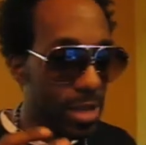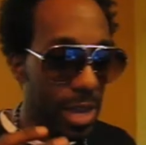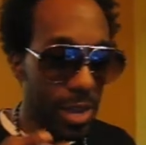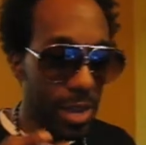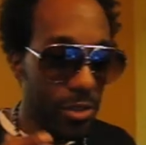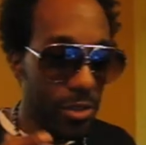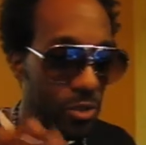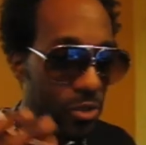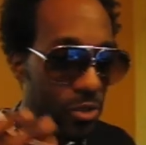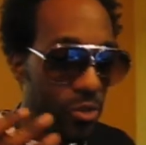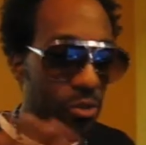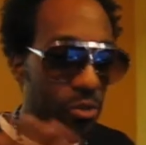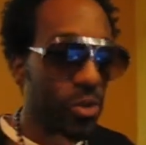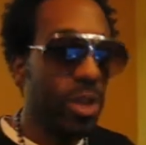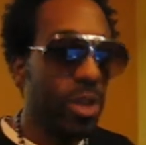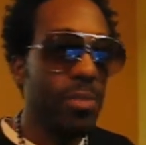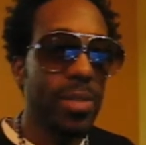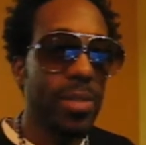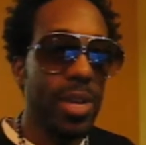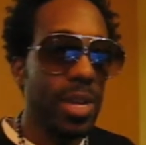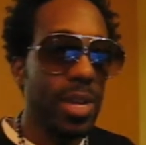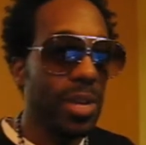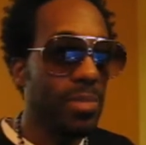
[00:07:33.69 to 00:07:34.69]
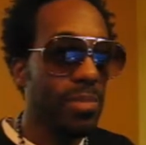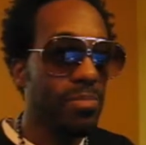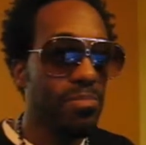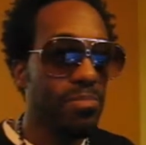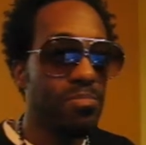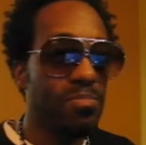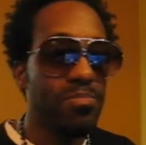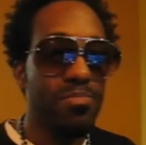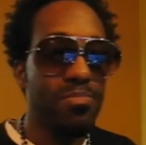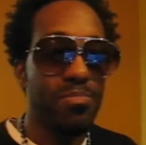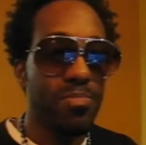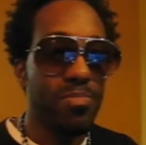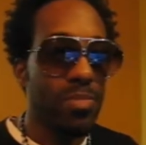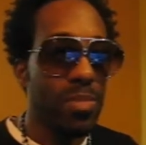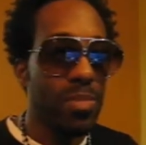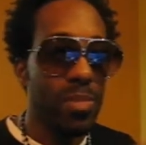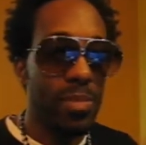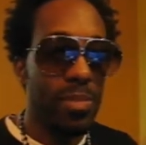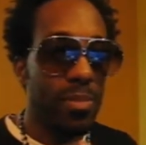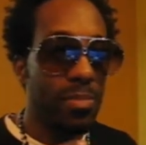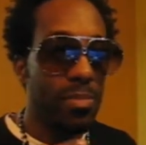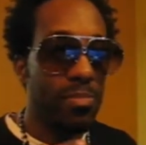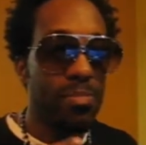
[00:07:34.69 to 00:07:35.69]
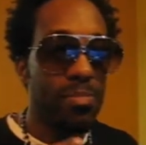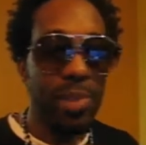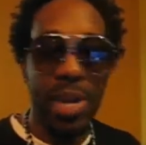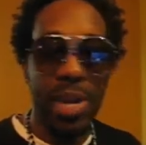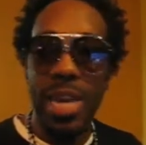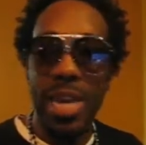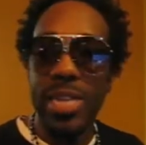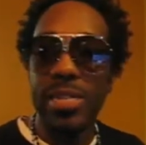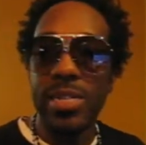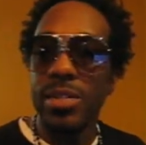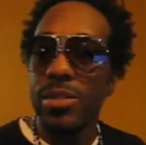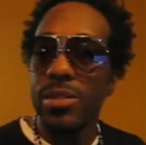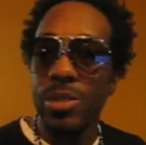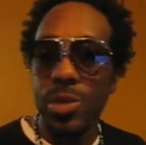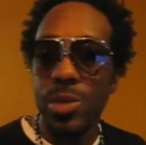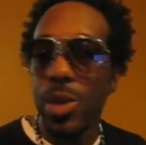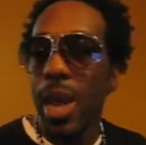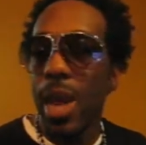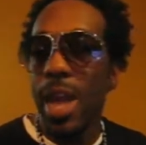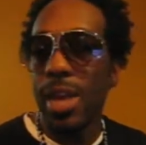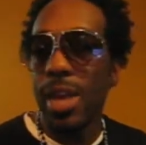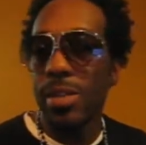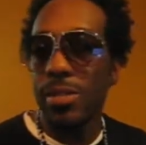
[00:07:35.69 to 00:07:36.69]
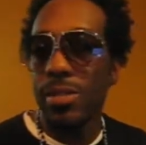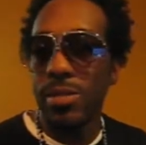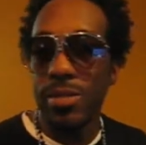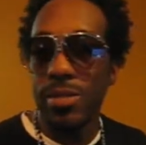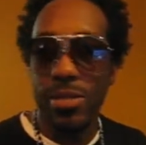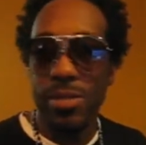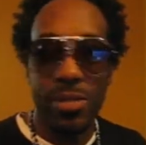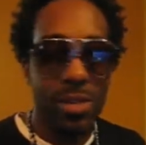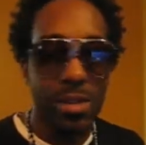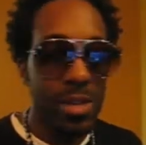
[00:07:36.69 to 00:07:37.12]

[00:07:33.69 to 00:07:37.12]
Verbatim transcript: extremely blazing tracks,